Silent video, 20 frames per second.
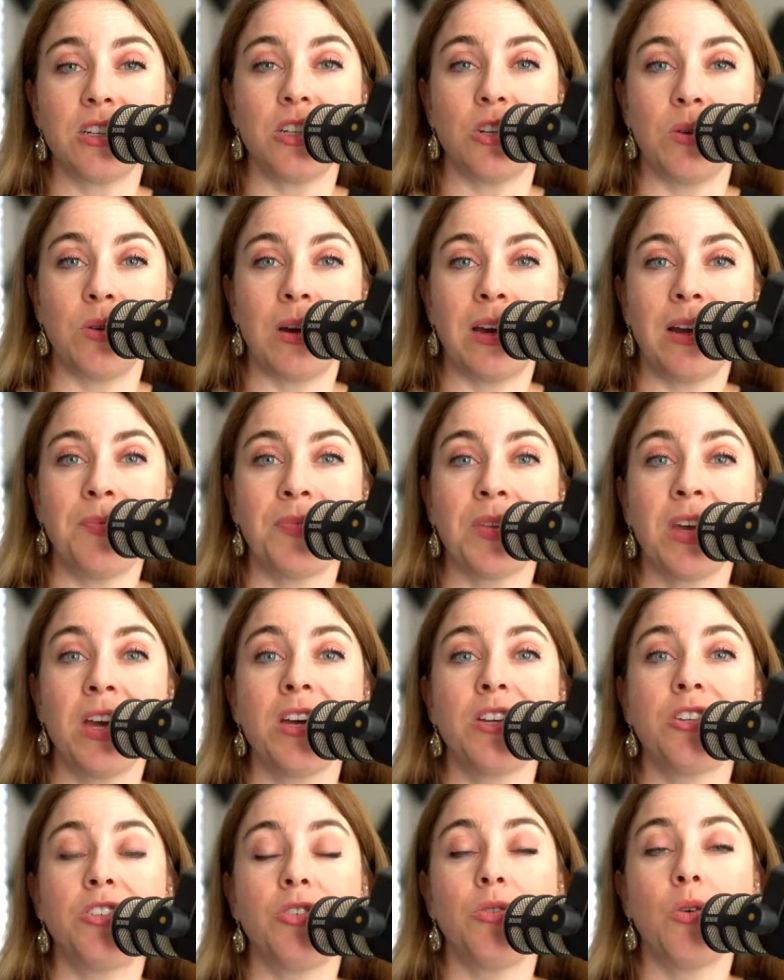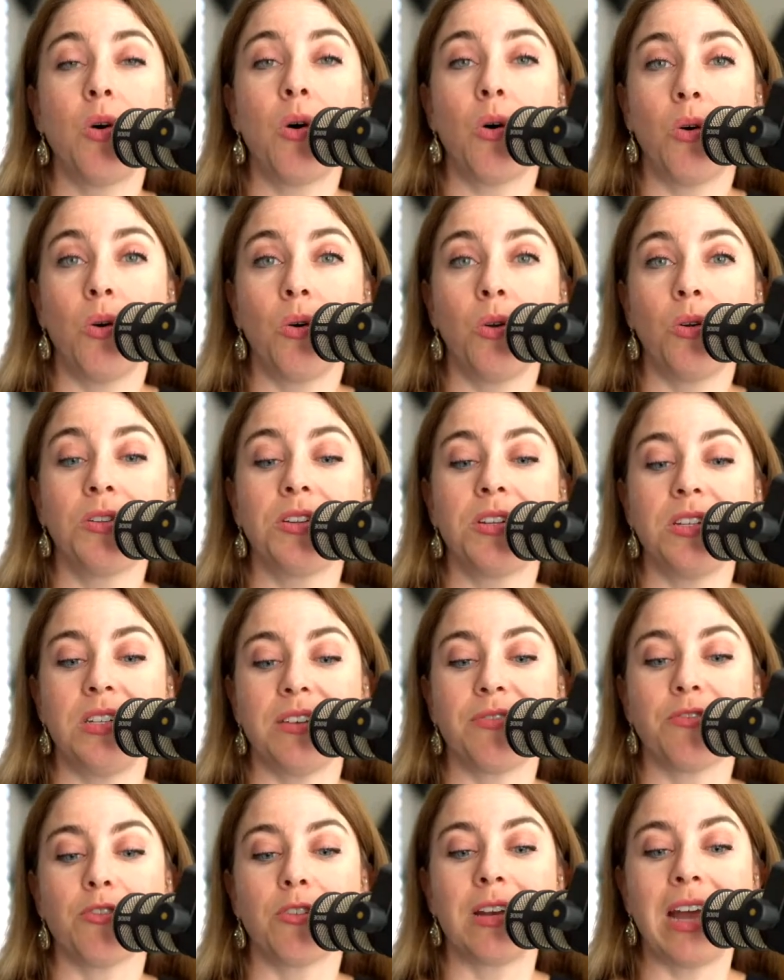it to hold
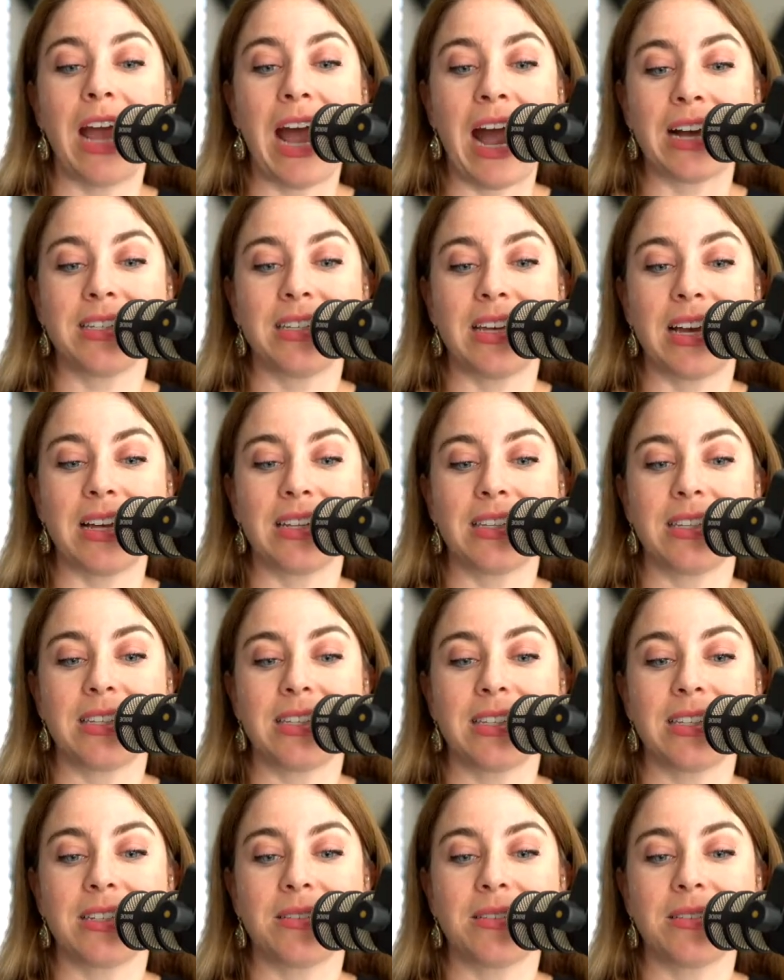different assets.